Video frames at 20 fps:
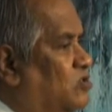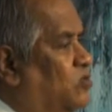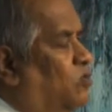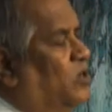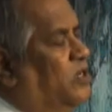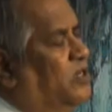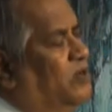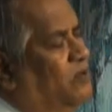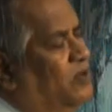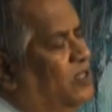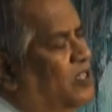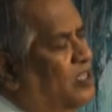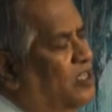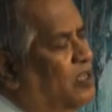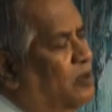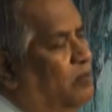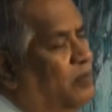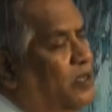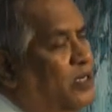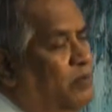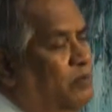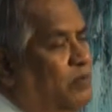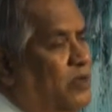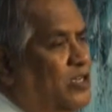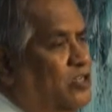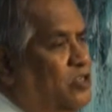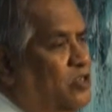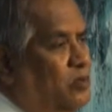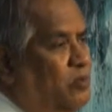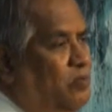So whatever the
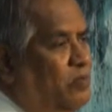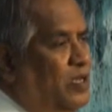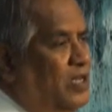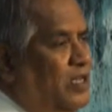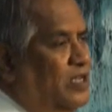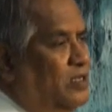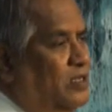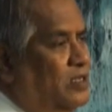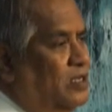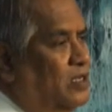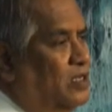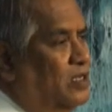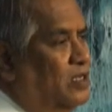commitment you make,